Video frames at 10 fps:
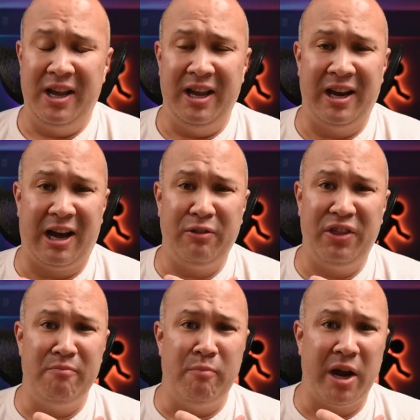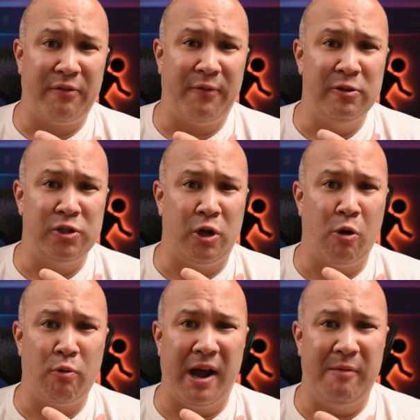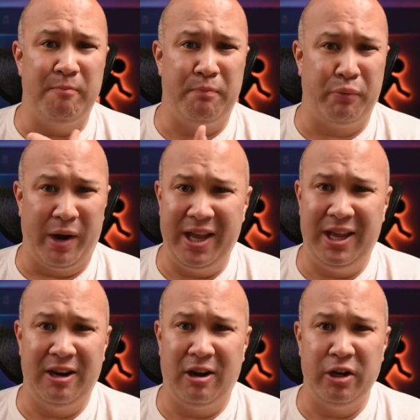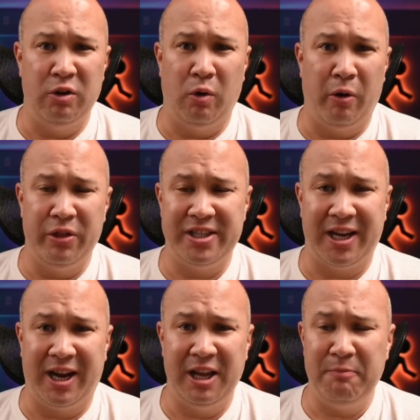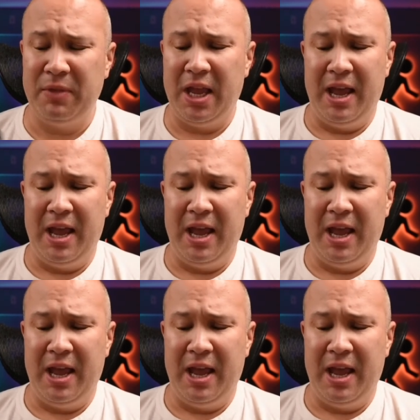And I don't think microphones go around breaking on you all the time.